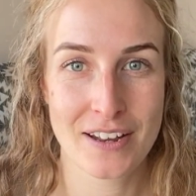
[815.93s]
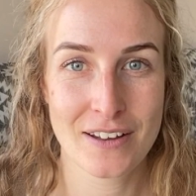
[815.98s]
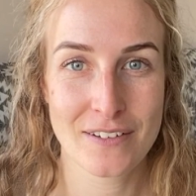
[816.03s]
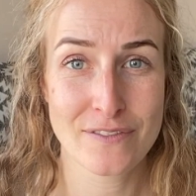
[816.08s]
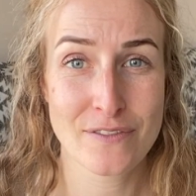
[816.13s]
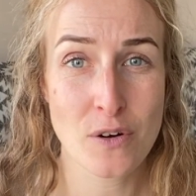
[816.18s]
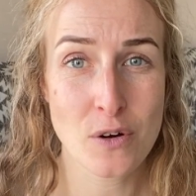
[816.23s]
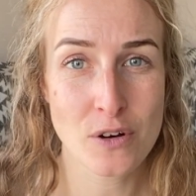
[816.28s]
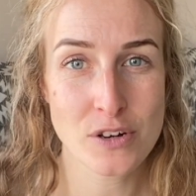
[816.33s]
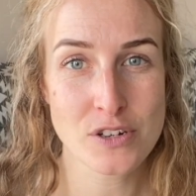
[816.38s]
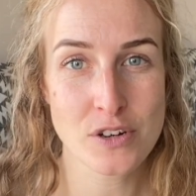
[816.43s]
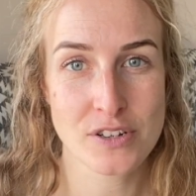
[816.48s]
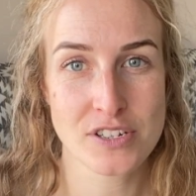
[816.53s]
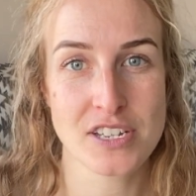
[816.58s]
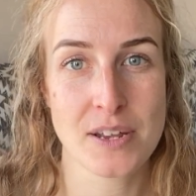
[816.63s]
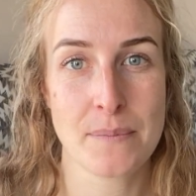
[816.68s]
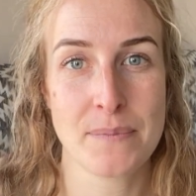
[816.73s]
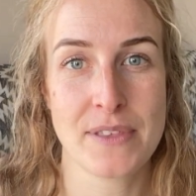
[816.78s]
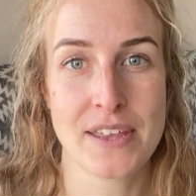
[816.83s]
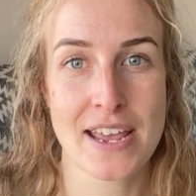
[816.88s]
Focus on
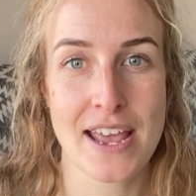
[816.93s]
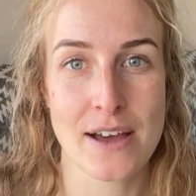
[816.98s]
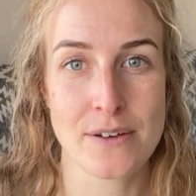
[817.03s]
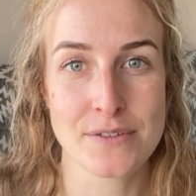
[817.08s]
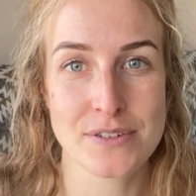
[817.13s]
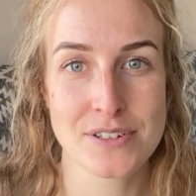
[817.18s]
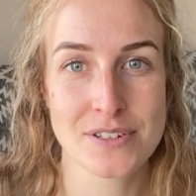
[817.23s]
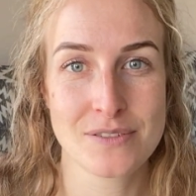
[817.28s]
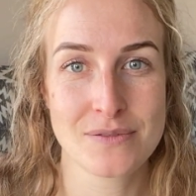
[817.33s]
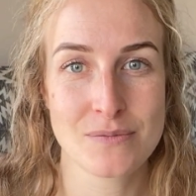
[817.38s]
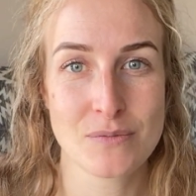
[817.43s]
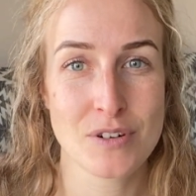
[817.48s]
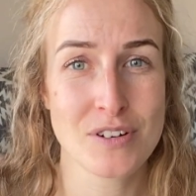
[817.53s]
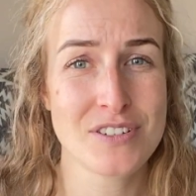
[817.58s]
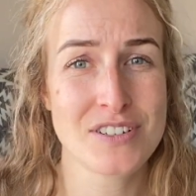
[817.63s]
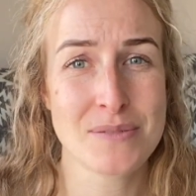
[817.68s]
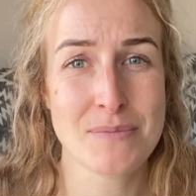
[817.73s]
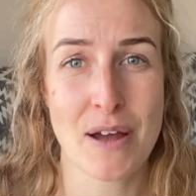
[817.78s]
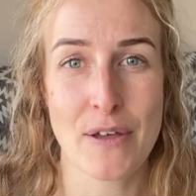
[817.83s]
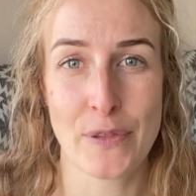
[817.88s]
something else. What
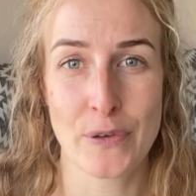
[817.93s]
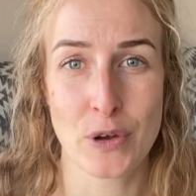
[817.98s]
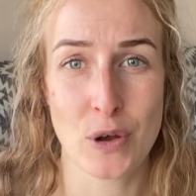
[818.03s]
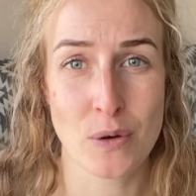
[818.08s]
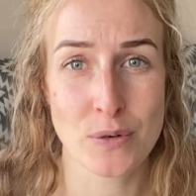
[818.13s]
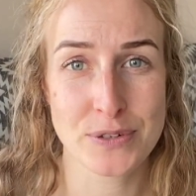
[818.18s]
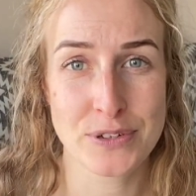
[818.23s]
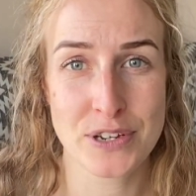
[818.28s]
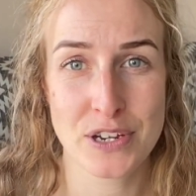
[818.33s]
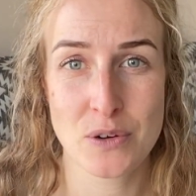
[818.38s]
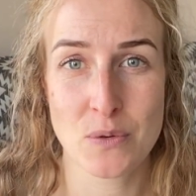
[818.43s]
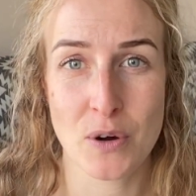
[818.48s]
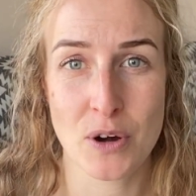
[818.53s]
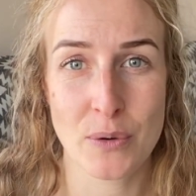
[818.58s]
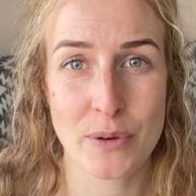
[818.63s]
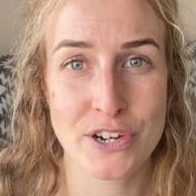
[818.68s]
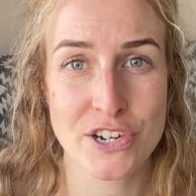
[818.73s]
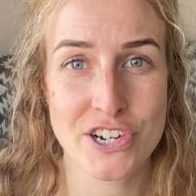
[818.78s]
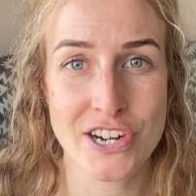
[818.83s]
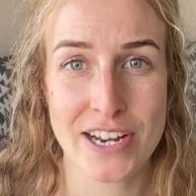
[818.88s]
are some other goals that you
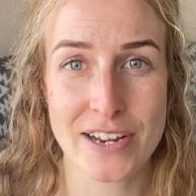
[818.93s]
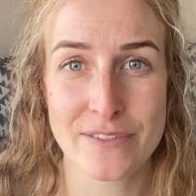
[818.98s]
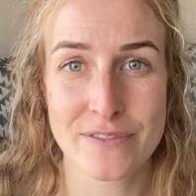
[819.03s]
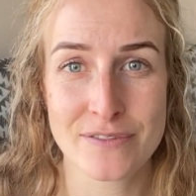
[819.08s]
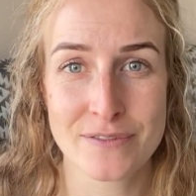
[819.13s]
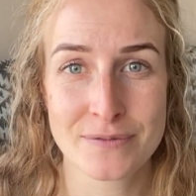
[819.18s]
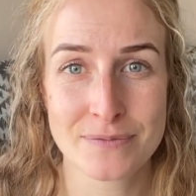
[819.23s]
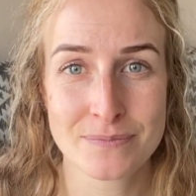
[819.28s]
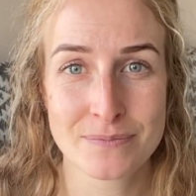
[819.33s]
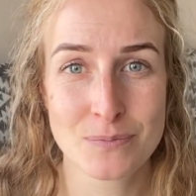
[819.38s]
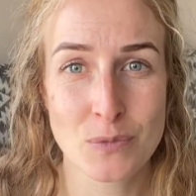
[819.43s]
want to achieve?